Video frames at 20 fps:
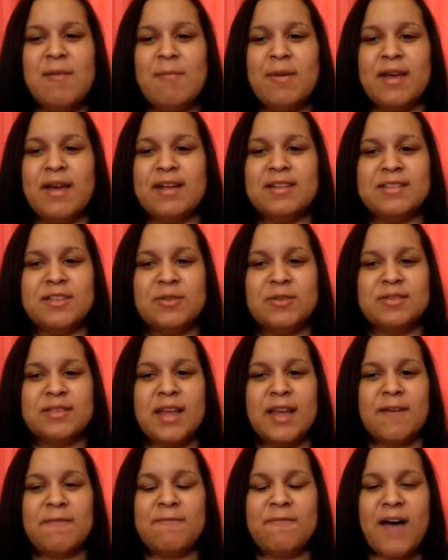because there was
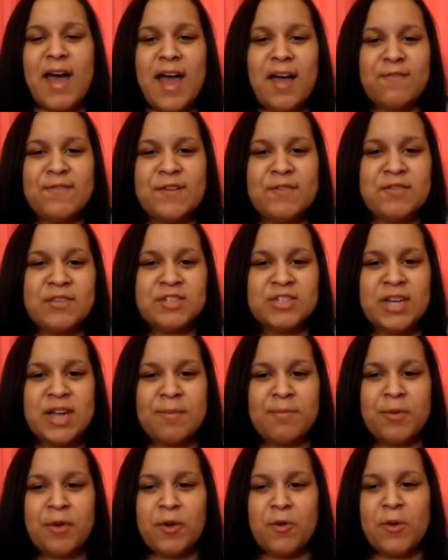like 5 different
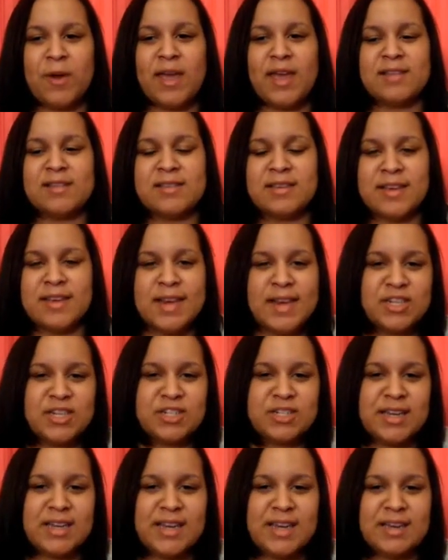shampooings and
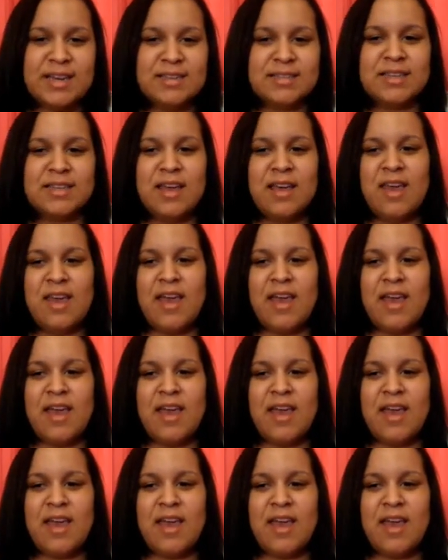conditionings,